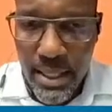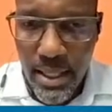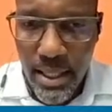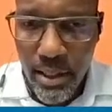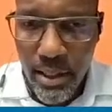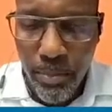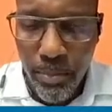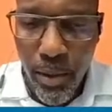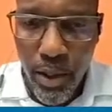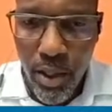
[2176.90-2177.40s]

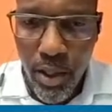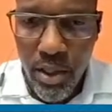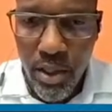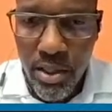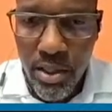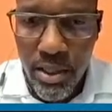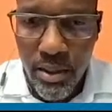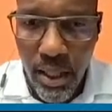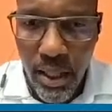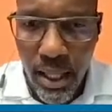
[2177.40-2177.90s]
have been
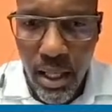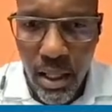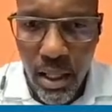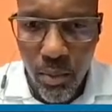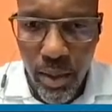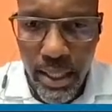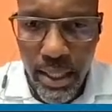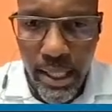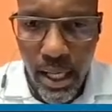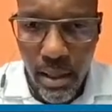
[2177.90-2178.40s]
selling
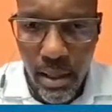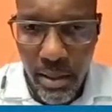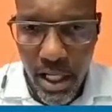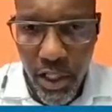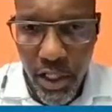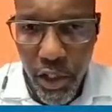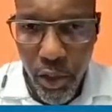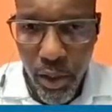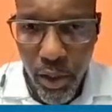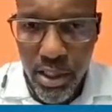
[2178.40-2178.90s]

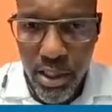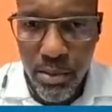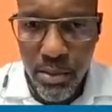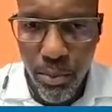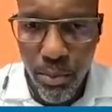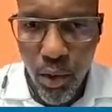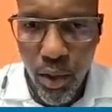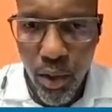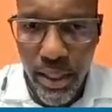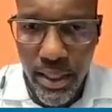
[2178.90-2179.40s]

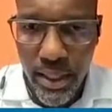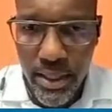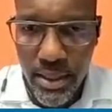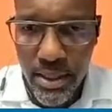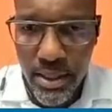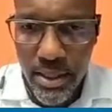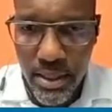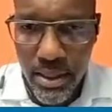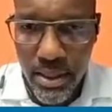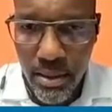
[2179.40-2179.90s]
products with
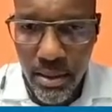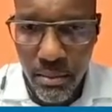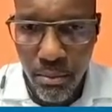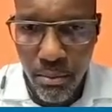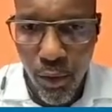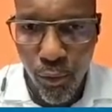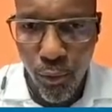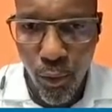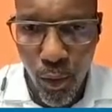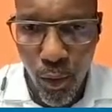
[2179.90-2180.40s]
Caribbean insurance
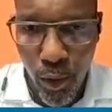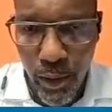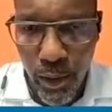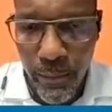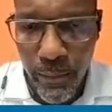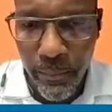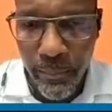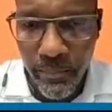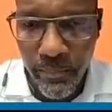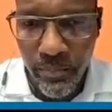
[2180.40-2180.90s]

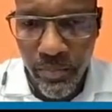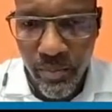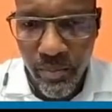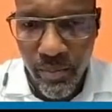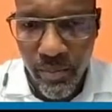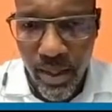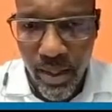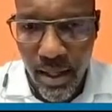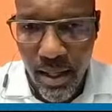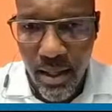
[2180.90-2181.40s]
brokers
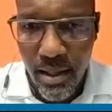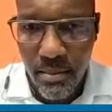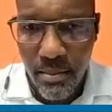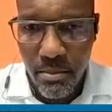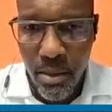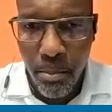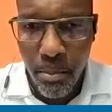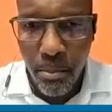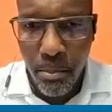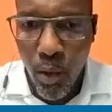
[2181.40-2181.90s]

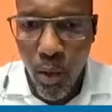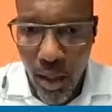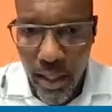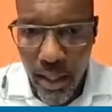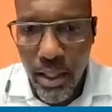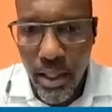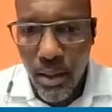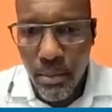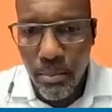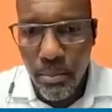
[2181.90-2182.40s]
before
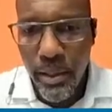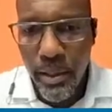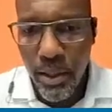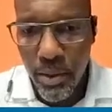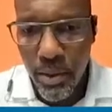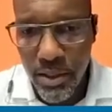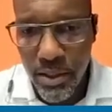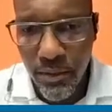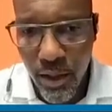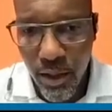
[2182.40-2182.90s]

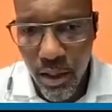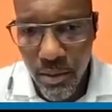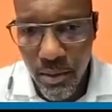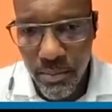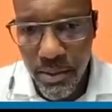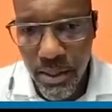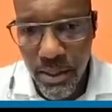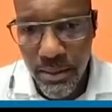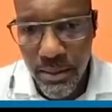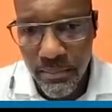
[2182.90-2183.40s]

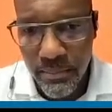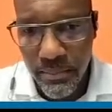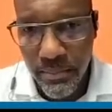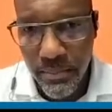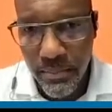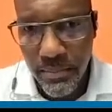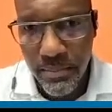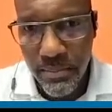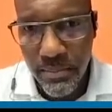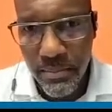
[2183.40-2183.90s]
Bulwark, the
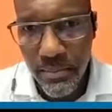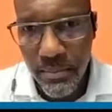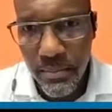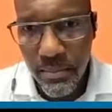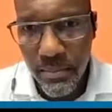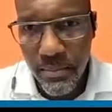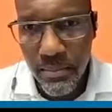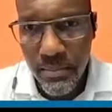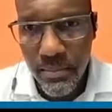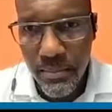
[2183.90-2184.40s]
company, was
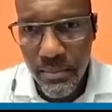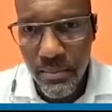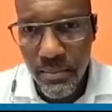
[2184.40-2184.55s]
formed.